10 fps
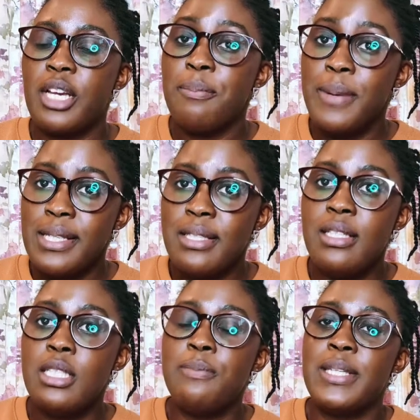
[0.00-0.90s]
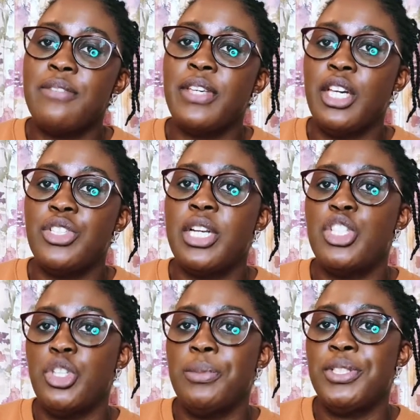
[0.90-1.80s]
person specification and
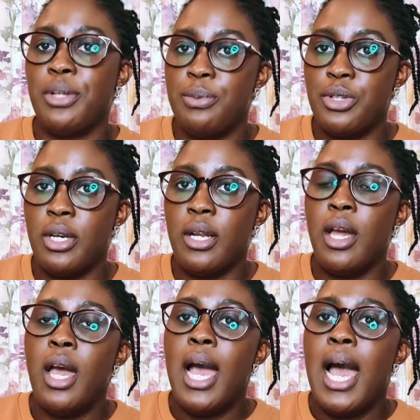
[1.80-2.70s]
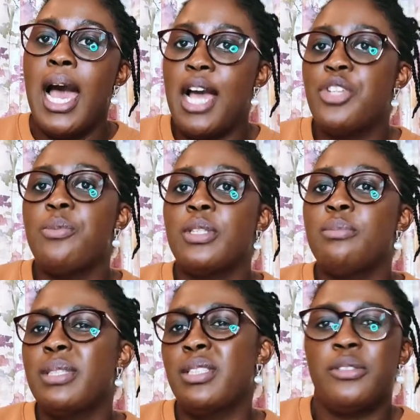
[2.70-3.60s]
job description, and you must
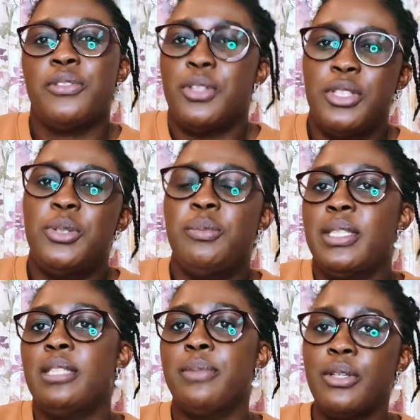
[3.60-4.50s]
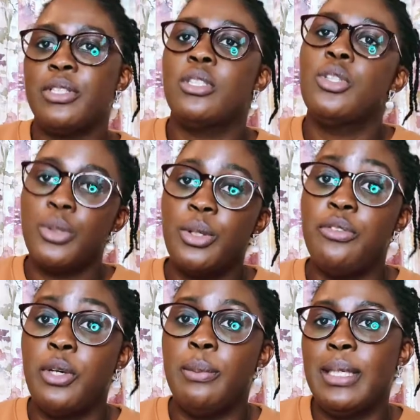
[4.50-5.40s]
meet it. Of course, you meet it because you're going
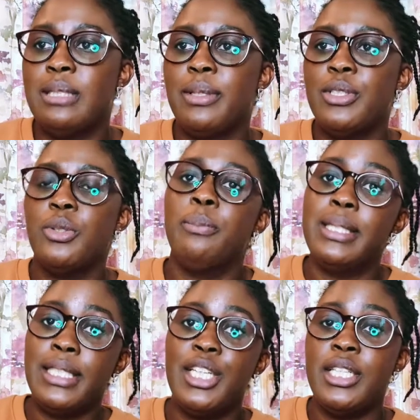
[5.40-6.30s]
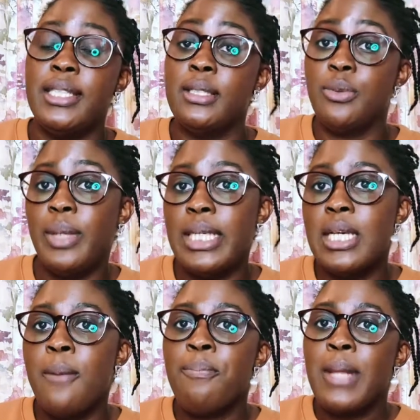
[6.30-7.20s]
for a replacement. So basically, you need to read,
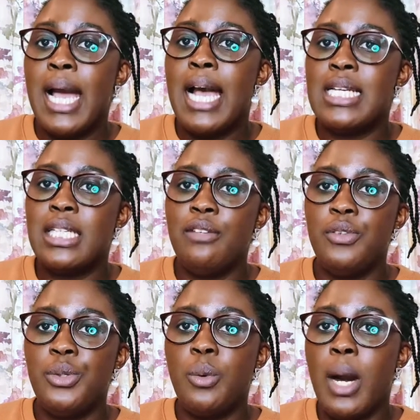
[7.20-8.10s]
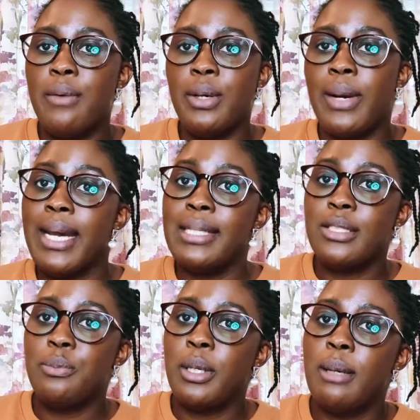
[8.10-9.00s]
and if you are required to
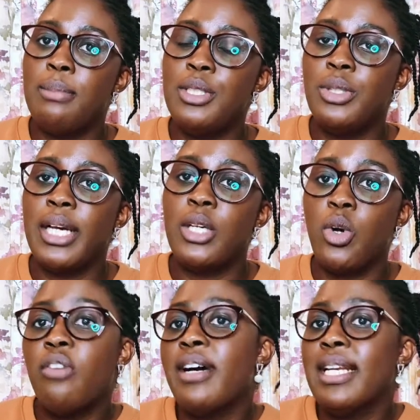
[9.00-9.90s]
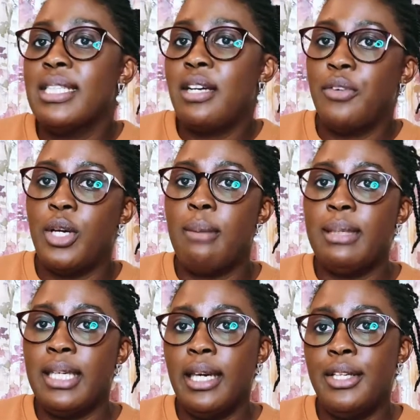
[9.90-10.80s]
probably do like a cover letter for your
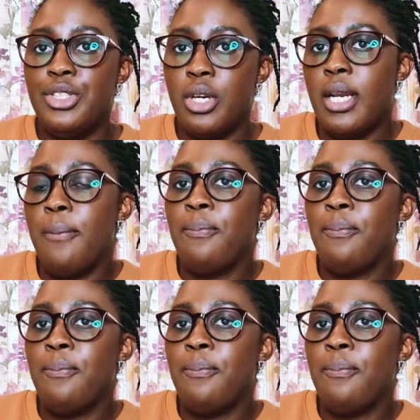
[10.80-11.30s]
application,